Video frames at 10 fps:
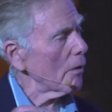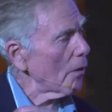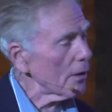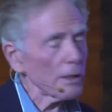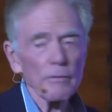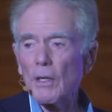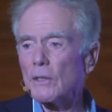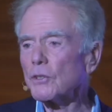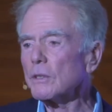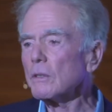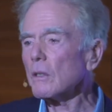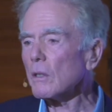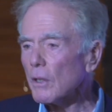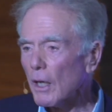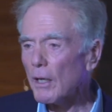all of us
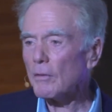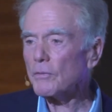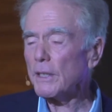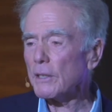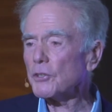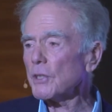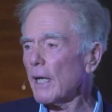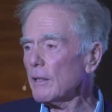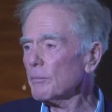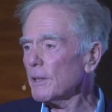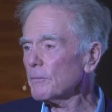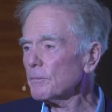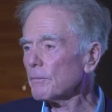love the excitement